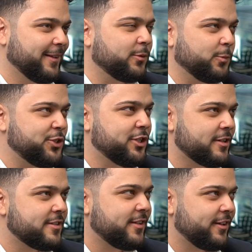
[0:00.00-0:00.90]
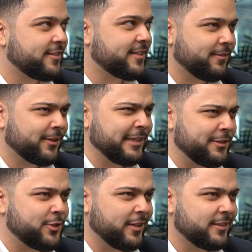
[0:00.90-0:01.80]
Would you consider yourself like an
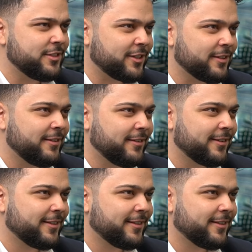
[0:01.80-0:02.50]
adrenaline junkie?